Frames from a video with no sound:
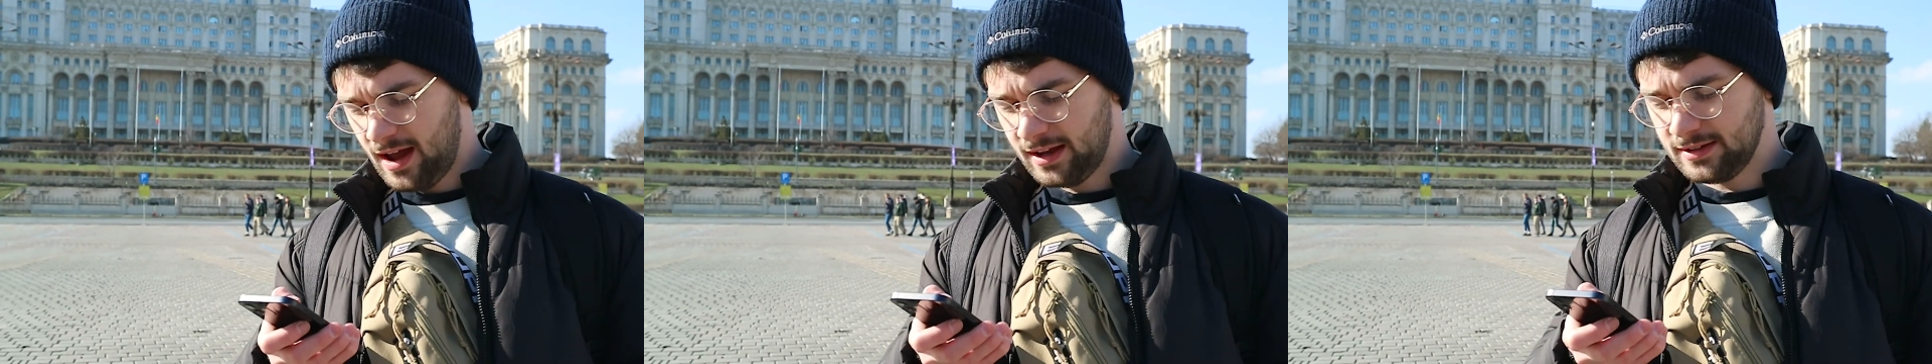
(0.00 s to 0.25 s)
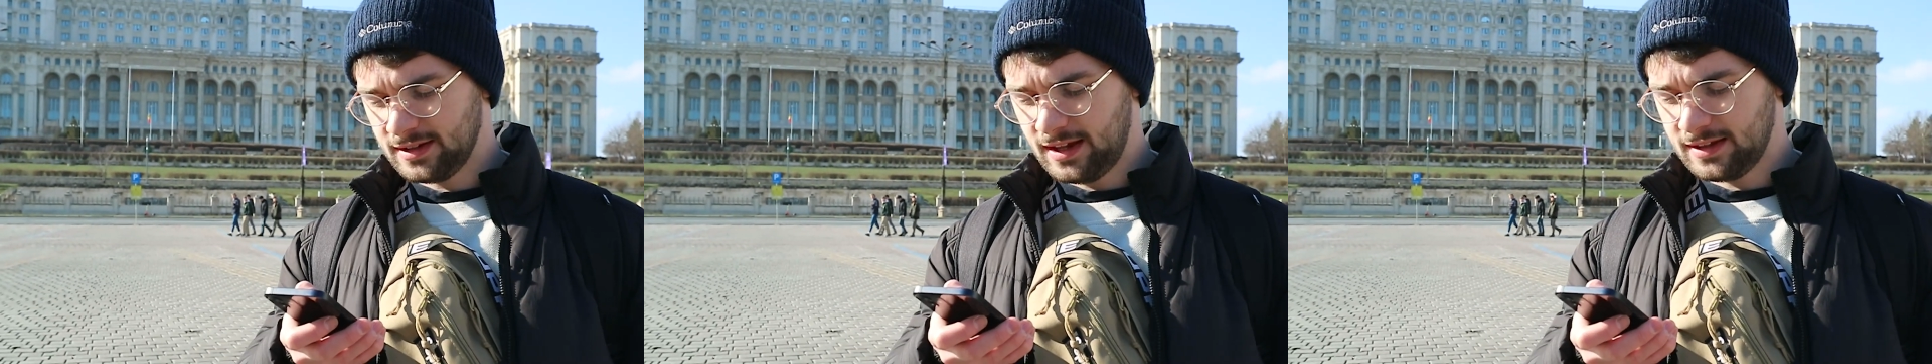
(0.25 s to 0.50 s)

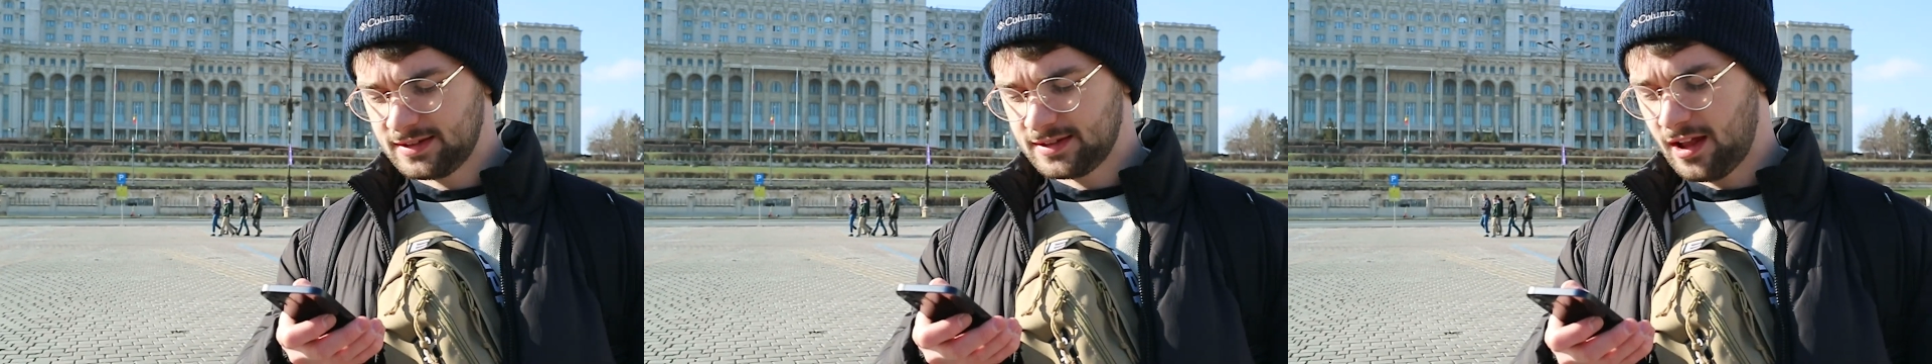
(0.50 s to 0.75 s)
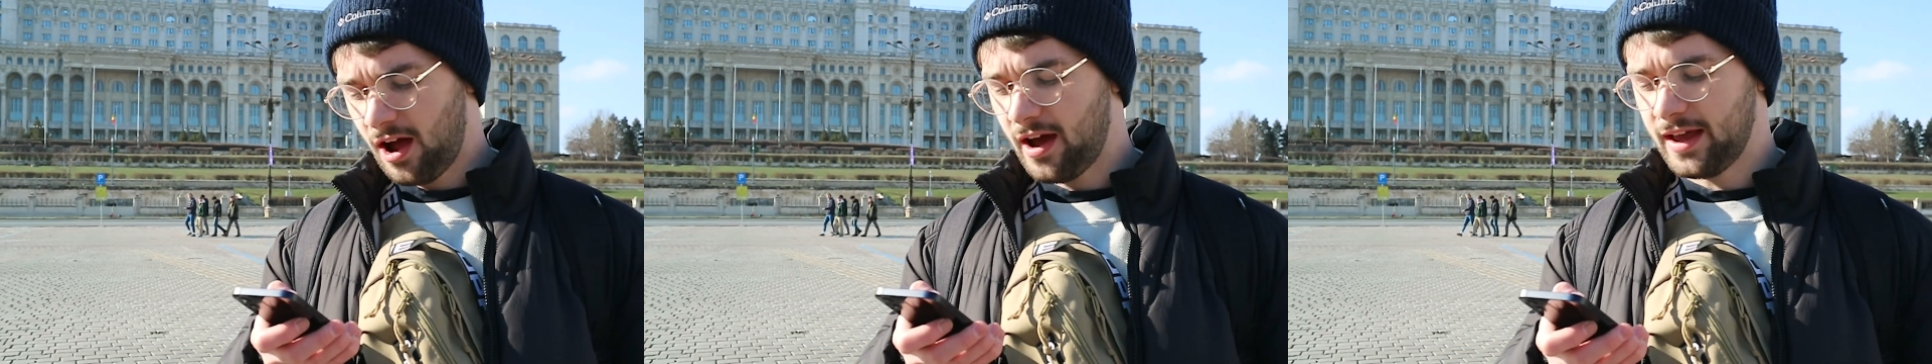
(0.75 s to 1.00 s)
and it
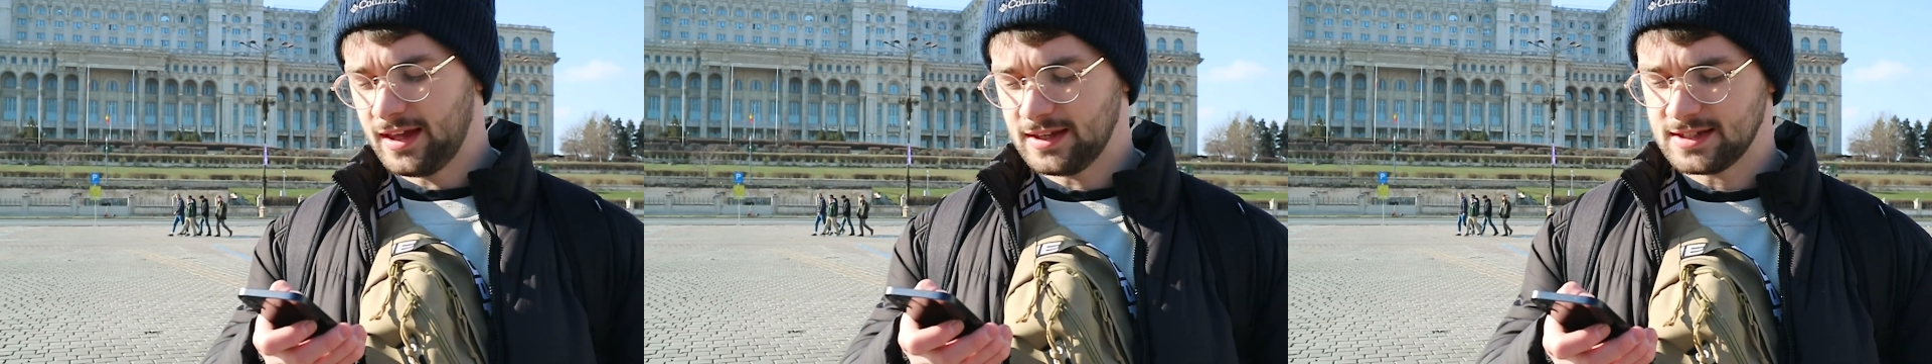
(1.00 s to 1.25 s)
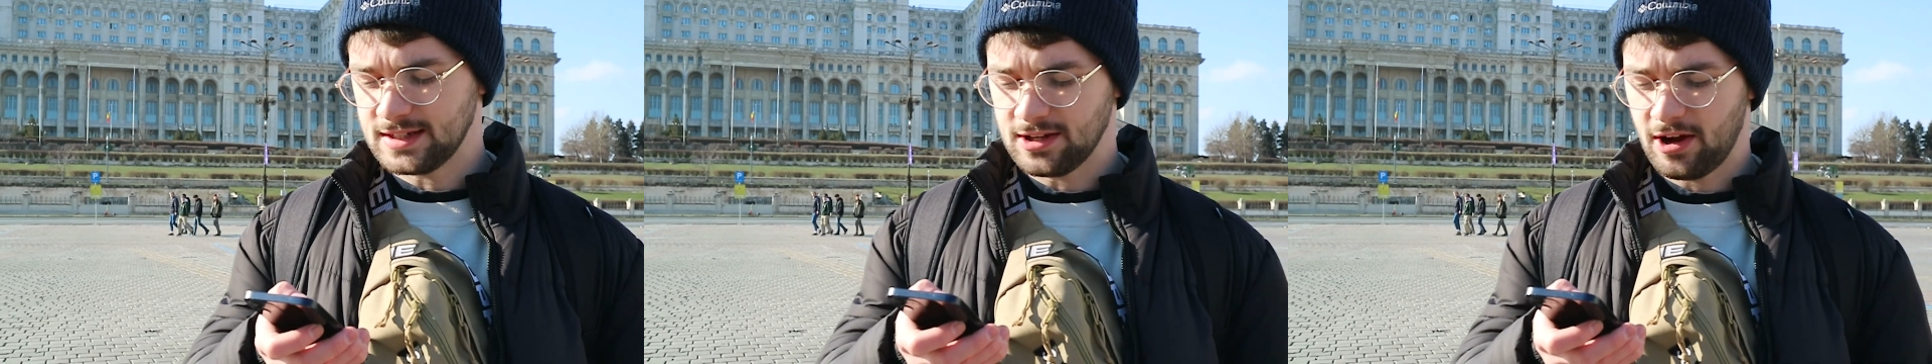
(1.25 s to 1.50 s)

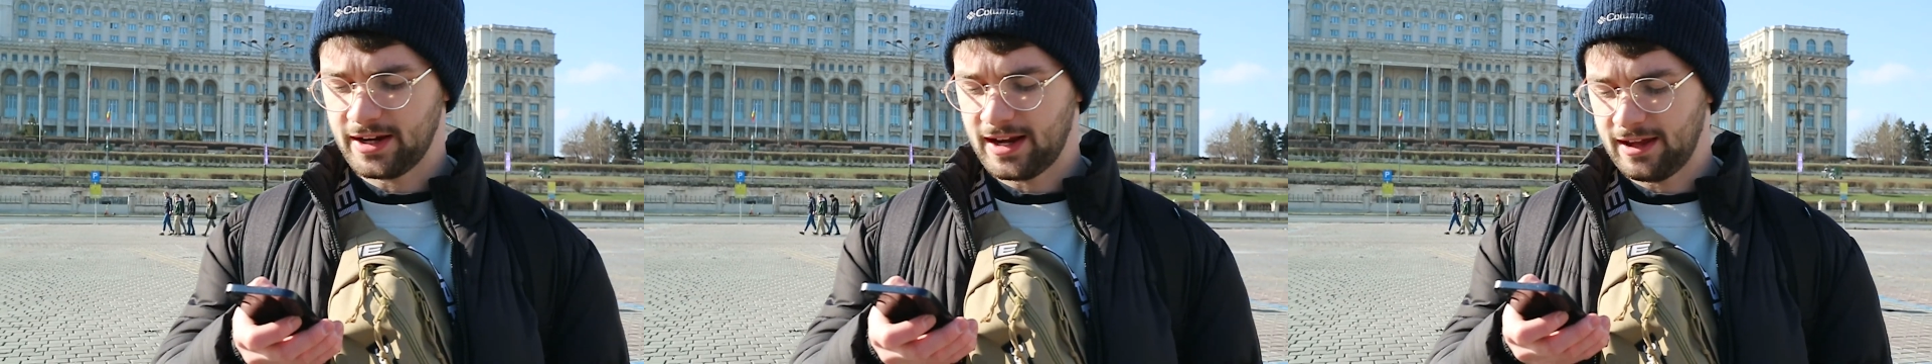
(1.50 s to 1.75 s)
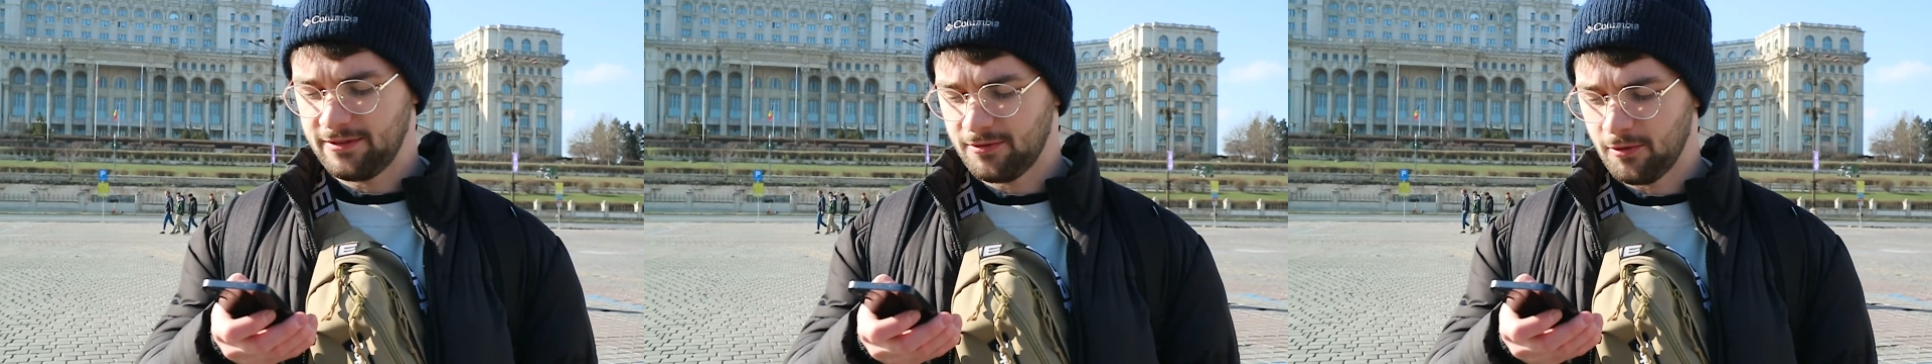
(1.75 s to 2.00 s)
started in
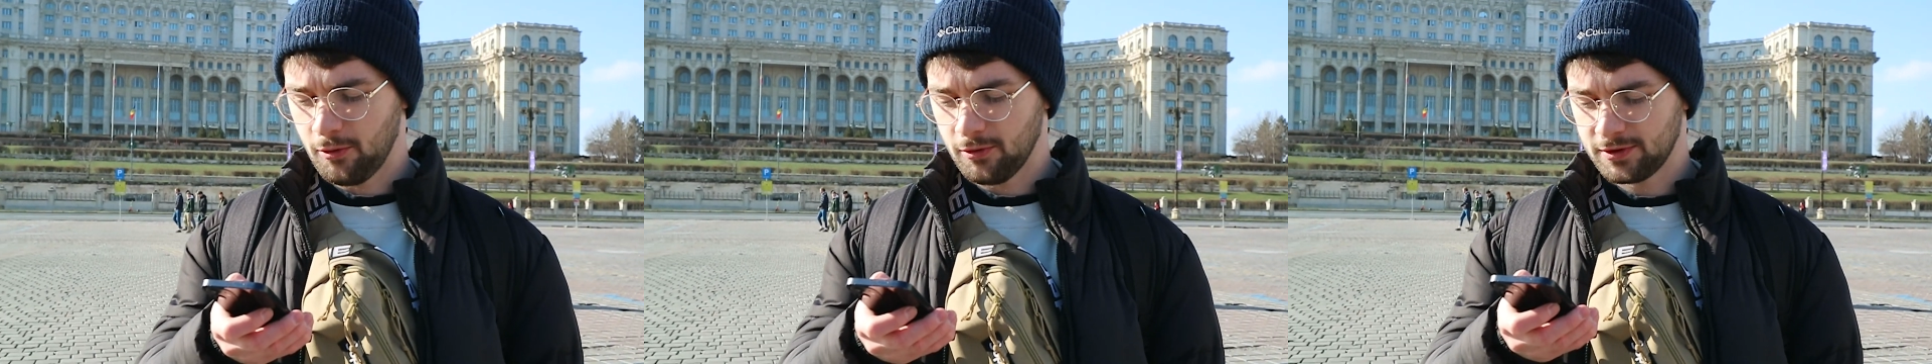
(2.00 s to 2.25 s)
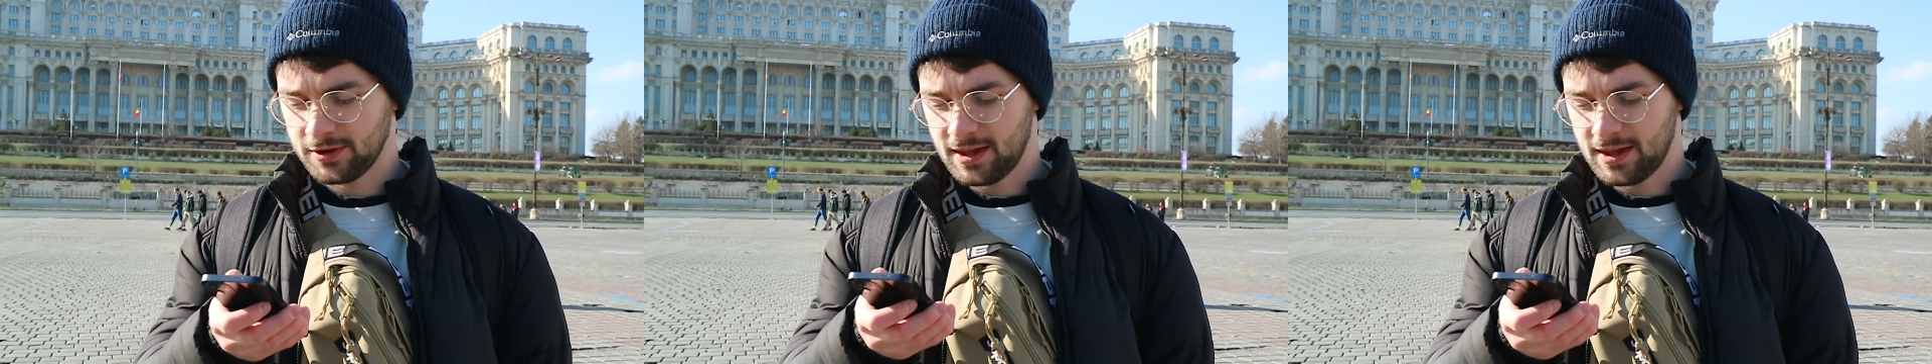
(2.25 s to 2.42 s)
1984,